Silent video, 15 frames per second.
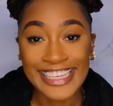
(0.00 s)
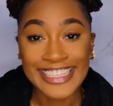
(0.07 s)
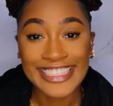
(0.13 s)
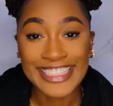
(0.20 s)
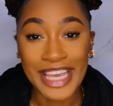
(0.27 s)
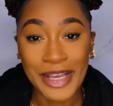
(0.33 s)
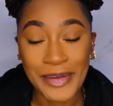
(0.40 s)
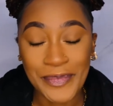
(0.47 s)

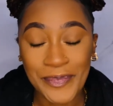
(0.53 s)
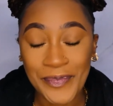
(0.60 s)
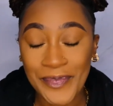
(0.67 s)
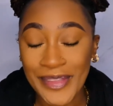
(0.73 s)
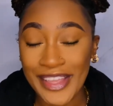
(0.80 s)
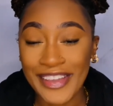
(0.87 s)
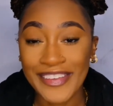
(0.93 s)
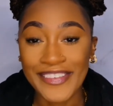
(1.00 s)
So
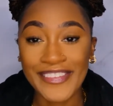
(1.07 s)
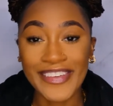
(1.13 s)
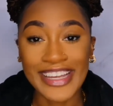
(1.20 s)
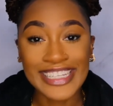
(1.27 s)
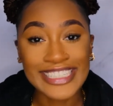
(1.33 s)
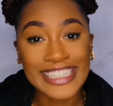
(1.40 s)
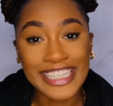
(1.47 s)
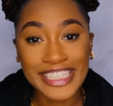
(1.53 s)

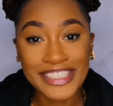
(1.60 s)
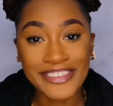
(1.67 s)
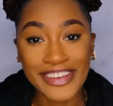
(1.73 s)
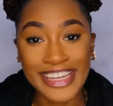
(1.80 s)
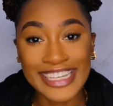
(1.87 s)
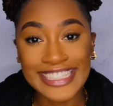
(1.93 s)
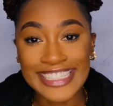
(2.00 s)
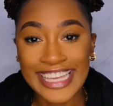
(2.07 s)
first things
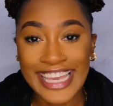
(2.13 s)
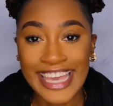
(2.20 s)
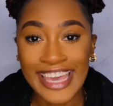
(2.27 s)
first,